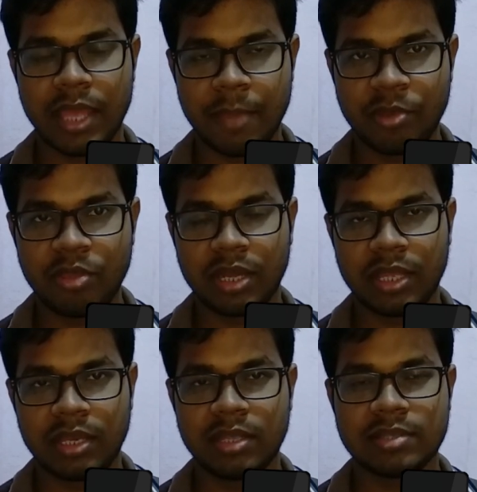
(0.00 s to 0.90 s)
Everyone
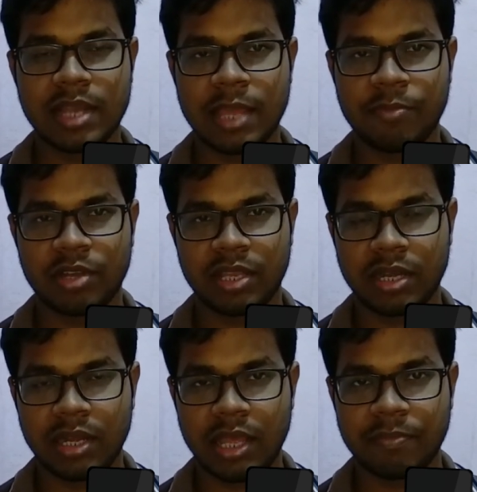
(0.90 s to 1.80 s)
in his life or in
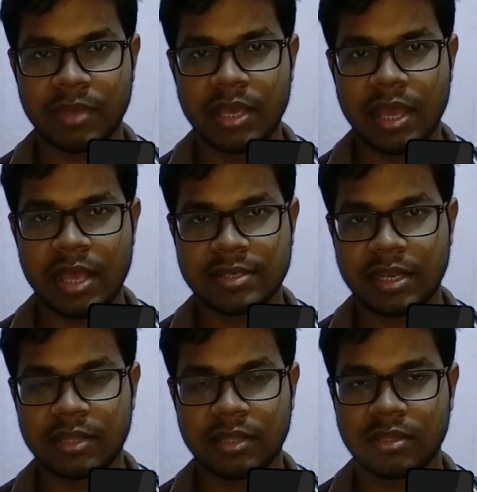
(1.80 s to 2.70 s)
her life has
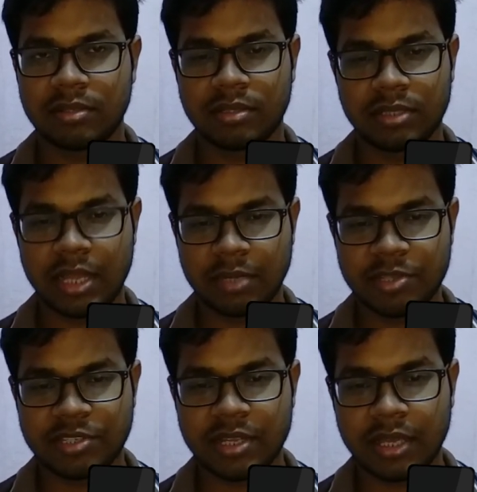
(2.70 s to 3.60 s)
done that
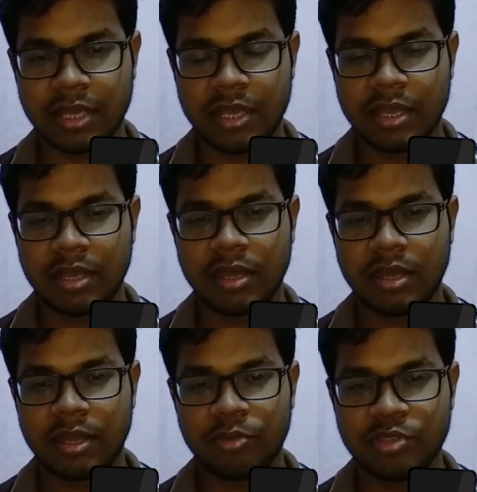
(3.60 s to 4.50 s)
mistake,
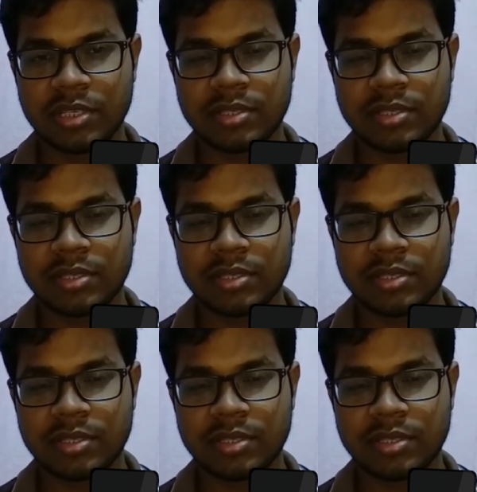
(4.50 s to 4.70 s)
which